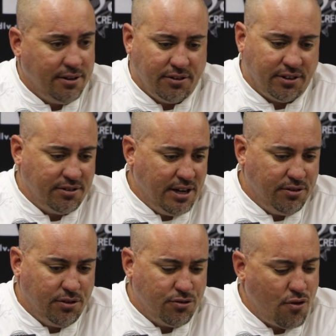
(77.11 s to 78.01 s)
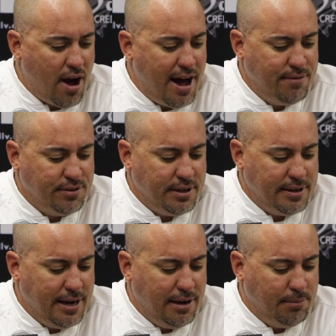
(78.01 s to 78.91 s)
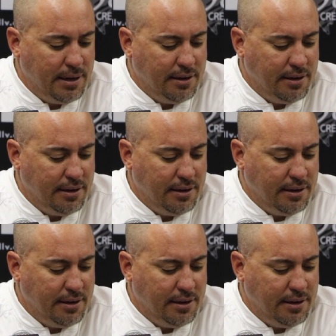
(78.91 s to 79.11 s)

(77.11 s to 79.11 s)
It just extends those drives, and um,